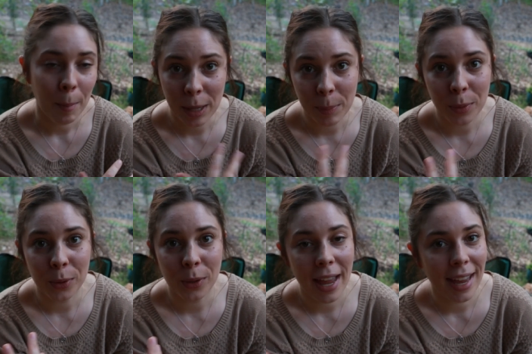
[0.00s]

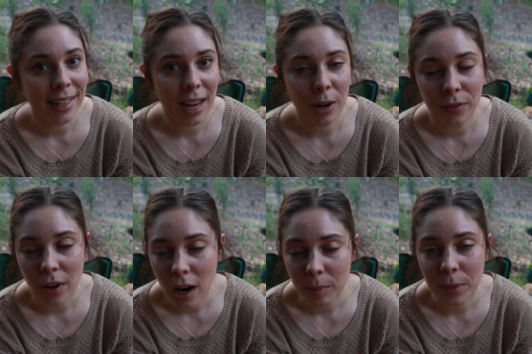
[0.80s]
people and our
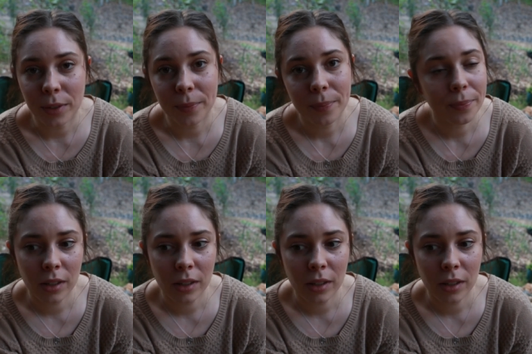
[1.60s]
environment.